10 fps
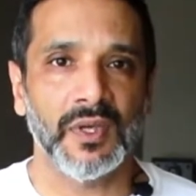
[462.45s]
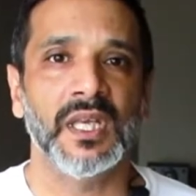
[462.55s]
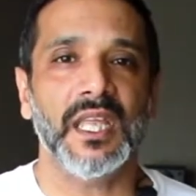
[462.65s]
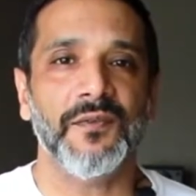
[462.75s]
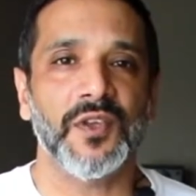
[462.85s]

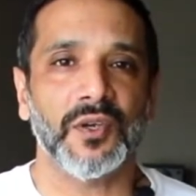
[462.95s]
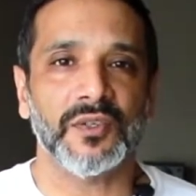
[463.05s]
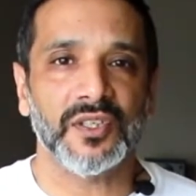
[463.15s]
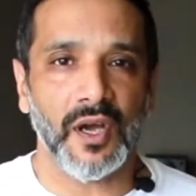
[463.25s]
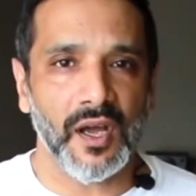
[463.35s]
If your
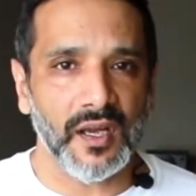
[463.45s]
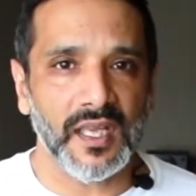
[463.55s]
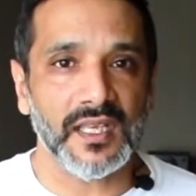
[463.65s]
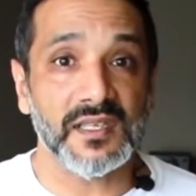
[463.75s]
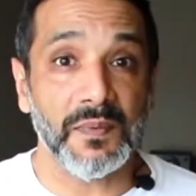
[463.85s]
dog
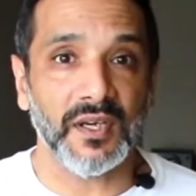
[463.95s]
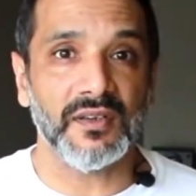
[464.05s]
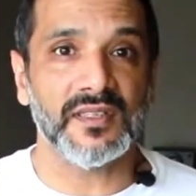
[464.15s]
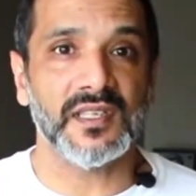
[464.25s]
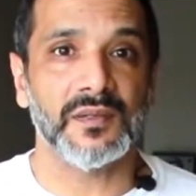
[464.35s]

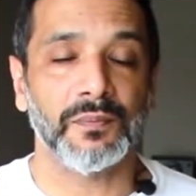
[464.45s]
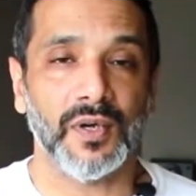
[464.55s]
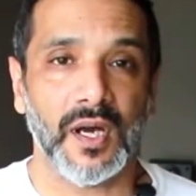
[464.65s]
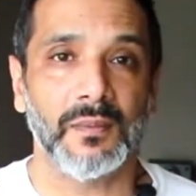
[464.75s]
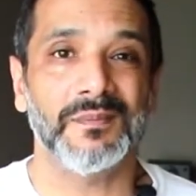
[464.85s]
experiences
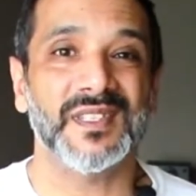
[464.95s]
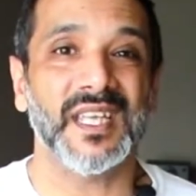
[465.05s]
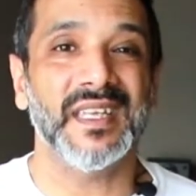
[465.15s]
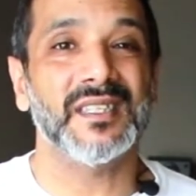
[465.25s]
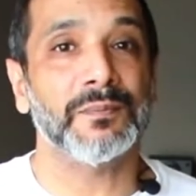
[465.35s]
problems,
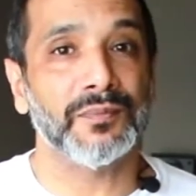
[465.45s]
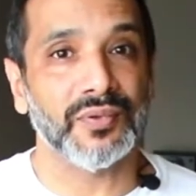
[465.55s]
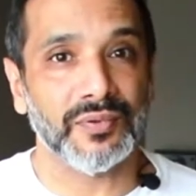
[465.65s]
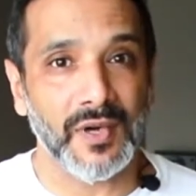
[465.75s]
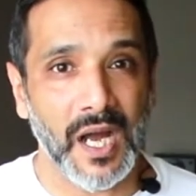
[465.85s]
it's
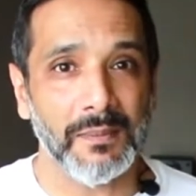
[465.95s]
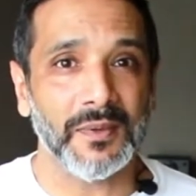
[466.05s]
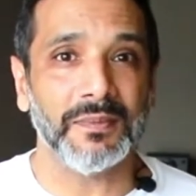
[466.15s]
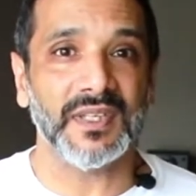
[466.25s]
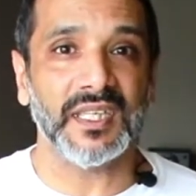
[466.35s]

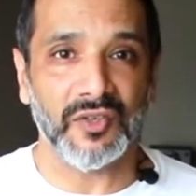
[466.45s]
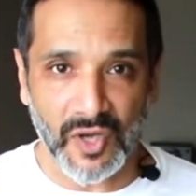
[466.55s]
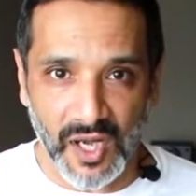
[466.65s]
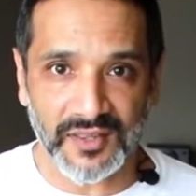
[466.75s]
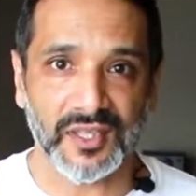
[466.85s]
probably
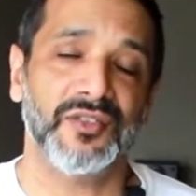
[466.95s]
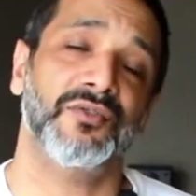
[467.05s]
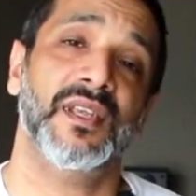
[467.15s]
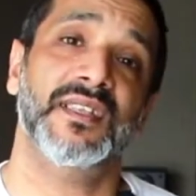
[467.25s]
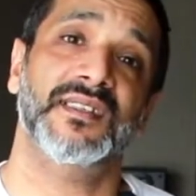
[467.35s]
not the
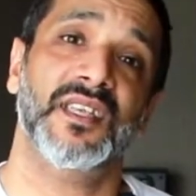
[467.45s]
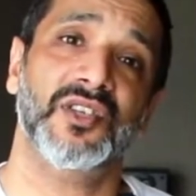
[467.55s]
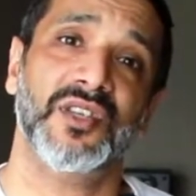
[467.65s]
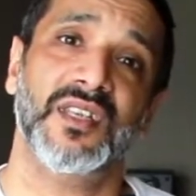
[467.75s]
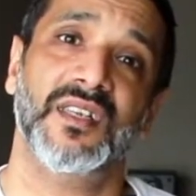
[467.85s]

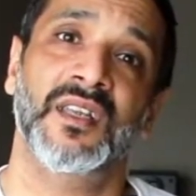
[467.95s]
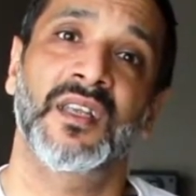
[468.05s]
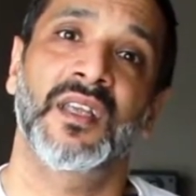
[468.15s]
transition